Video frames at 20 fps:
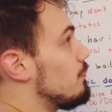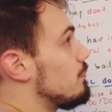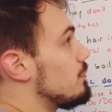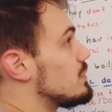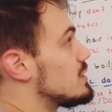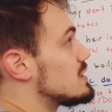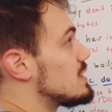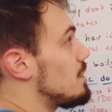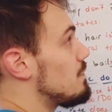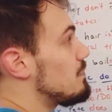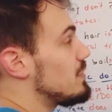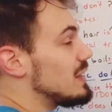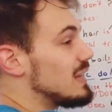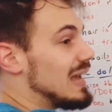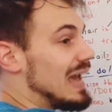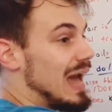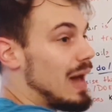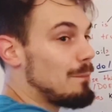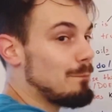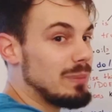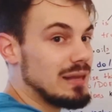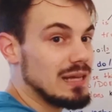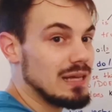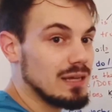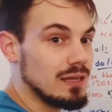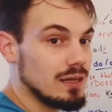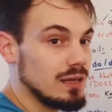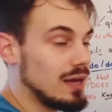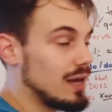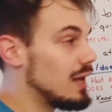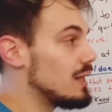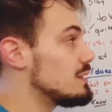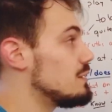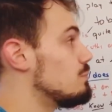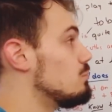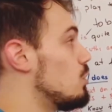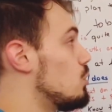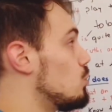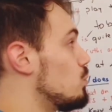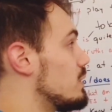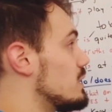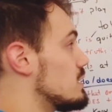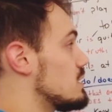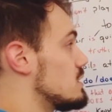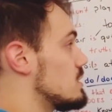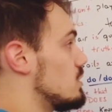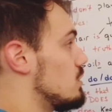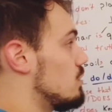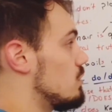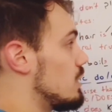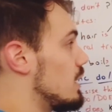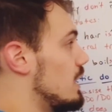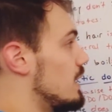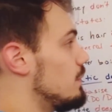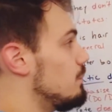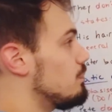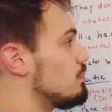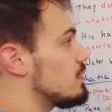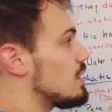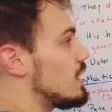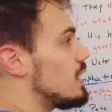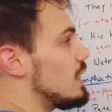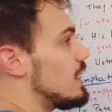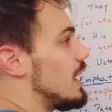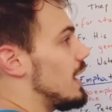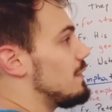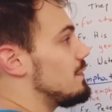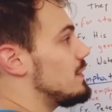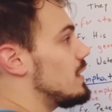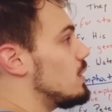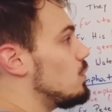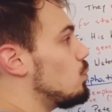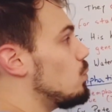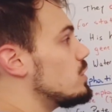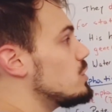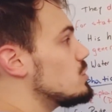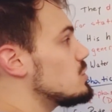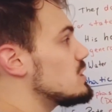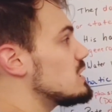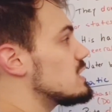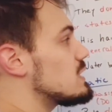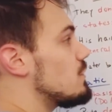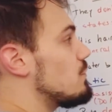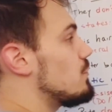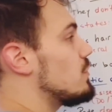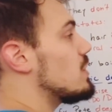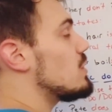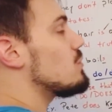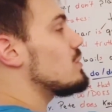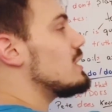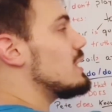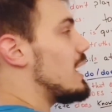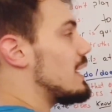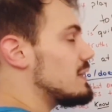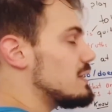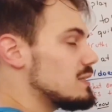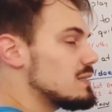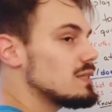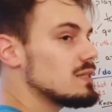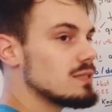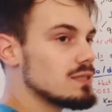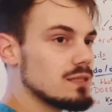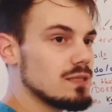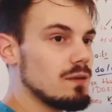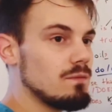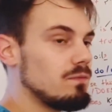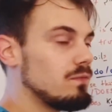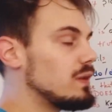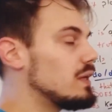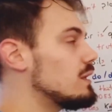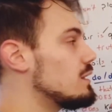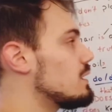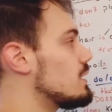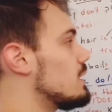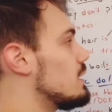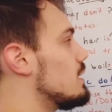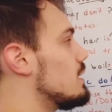something happening at the moment, okay? And then we use it for, and this is something,